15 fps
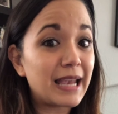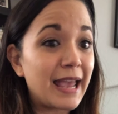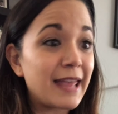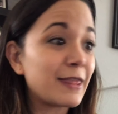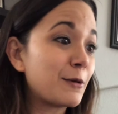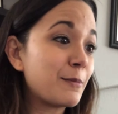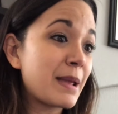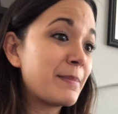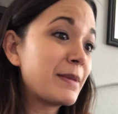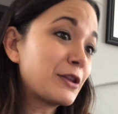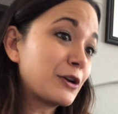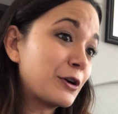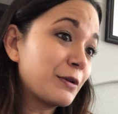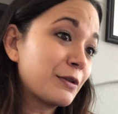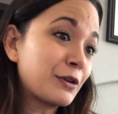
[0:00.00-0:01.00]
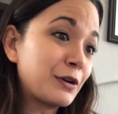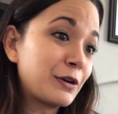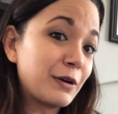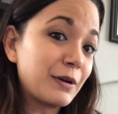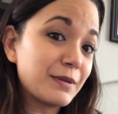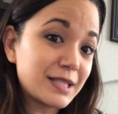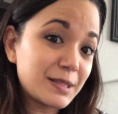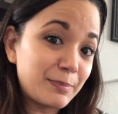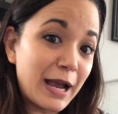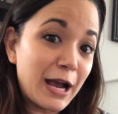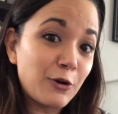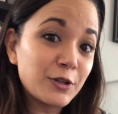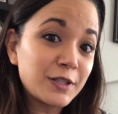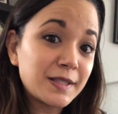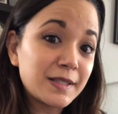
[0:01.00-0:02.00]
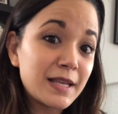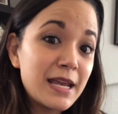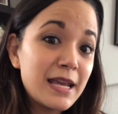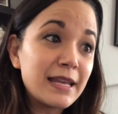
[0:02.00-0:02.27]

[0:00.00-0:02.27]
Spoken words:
and maybe their spouse